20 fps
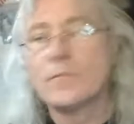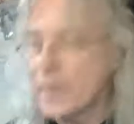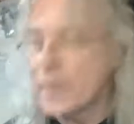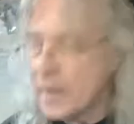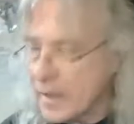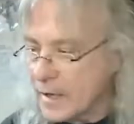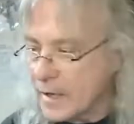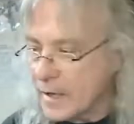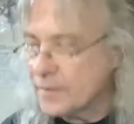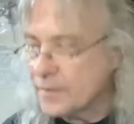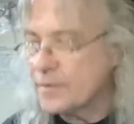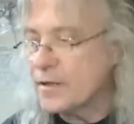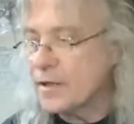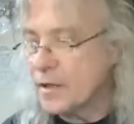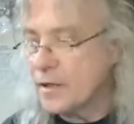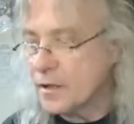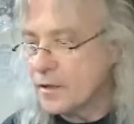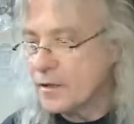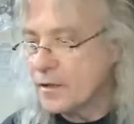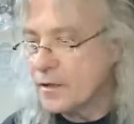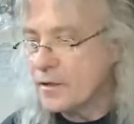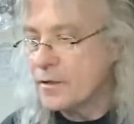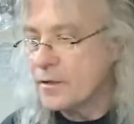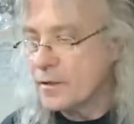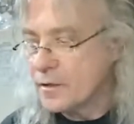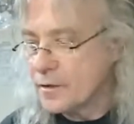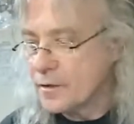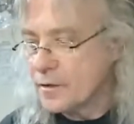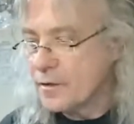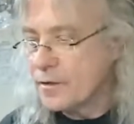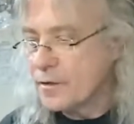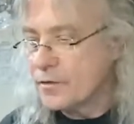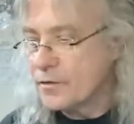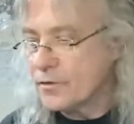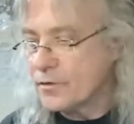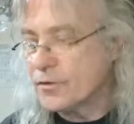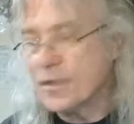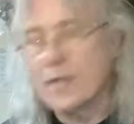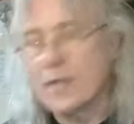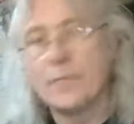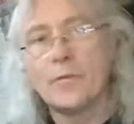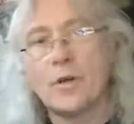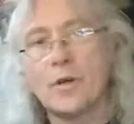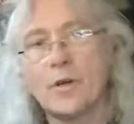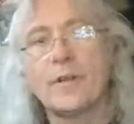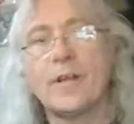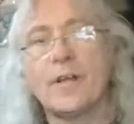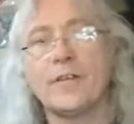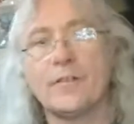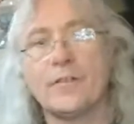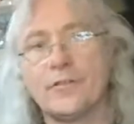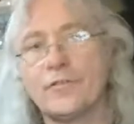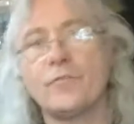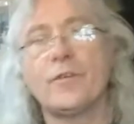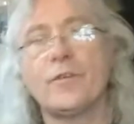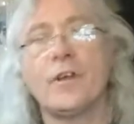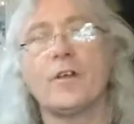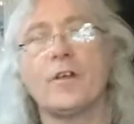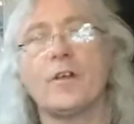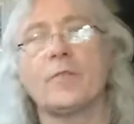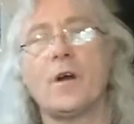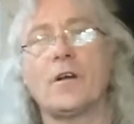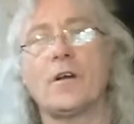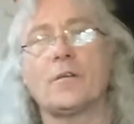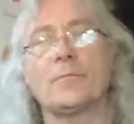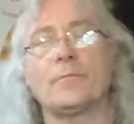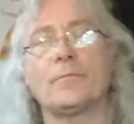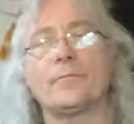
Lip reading: and just let them know that you do care about them,